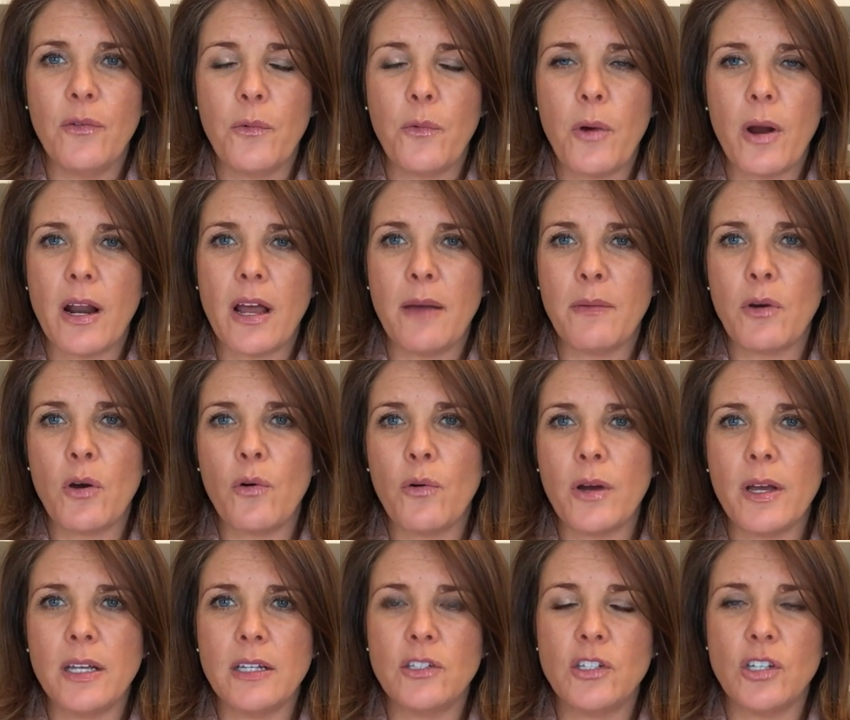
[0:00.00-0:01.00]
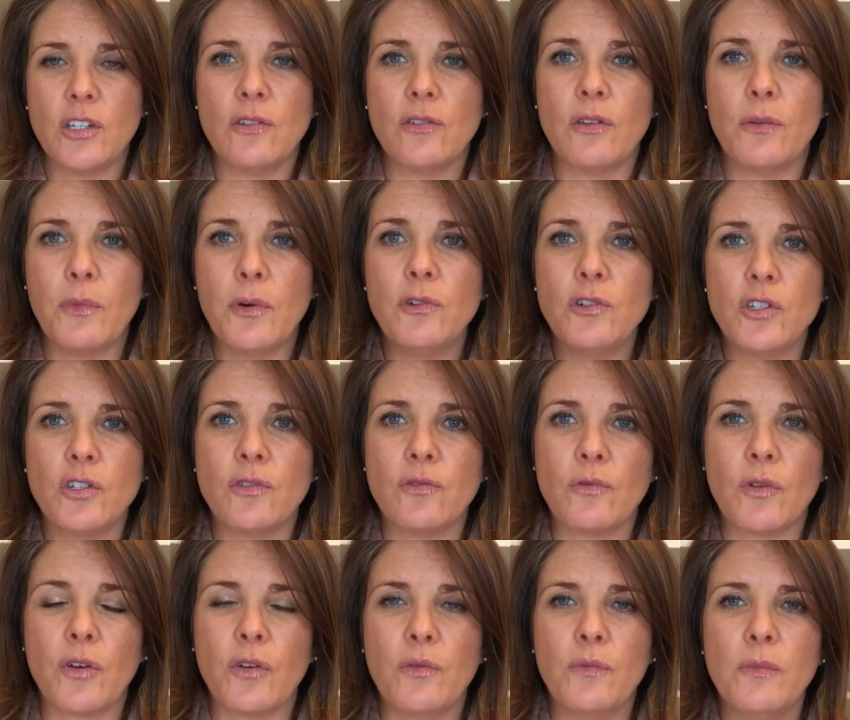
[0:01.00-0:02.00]
when I'm going to the motion
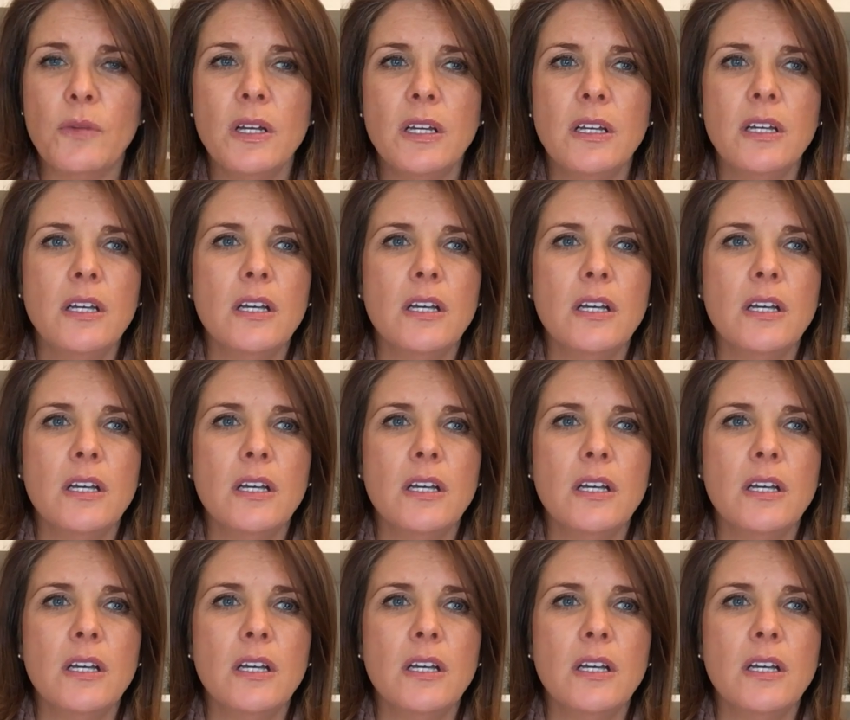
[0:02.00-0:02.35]
room,